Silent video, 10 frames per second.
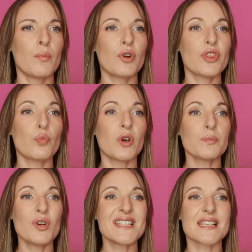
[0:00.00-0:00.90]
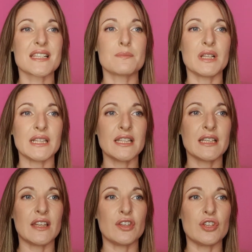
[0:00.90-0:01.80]
More than 1.6
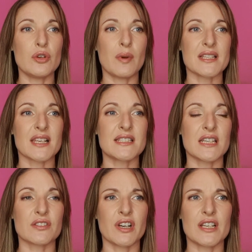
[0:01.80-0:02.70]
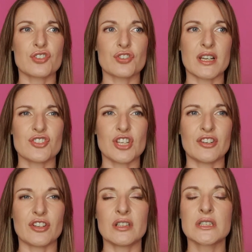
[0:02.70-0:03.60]
million in the US identify as
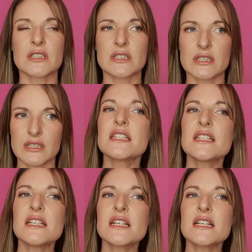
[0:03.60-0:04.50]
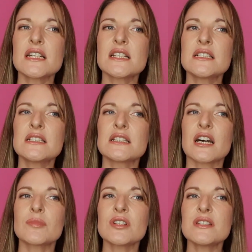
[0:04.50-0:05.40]
transgender. Yeah,
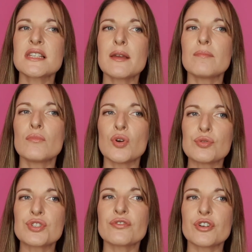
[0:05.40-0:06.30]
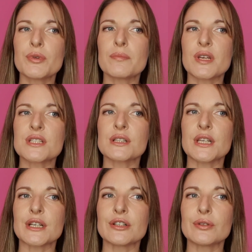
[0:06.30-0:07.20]
I'm gonna say most of them are mentally
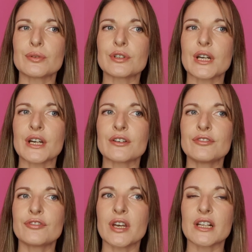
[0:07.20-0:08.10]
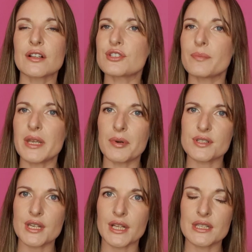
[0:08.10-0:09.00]
ill or have cluster B
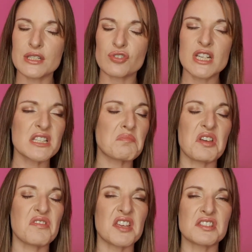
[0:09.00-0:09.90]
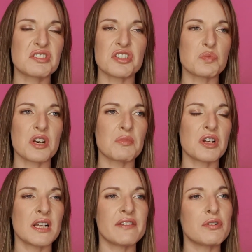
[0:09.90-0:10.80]
personality traits, but that's just what I'm
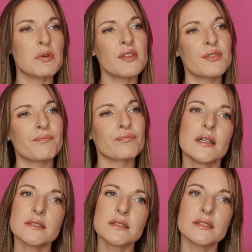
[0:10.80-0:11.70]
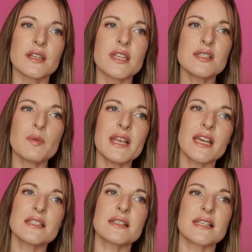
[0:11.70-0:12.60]
gonna leave it with. This
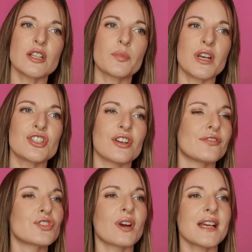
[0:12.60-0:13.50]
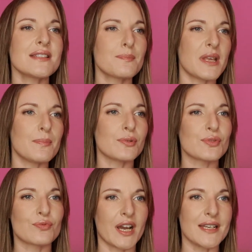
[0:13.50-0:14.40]
weekend is a celebration of trans
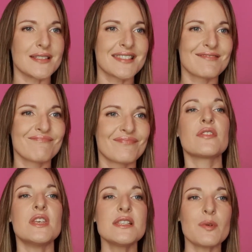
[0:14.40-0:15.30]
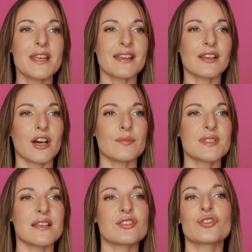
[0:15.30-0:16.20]
people's rights. This weekend
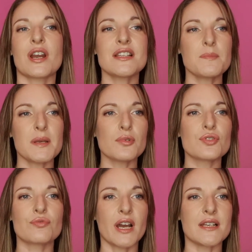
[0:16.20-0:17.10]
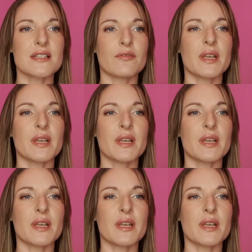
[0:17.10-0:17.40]
comes as trans people's rights have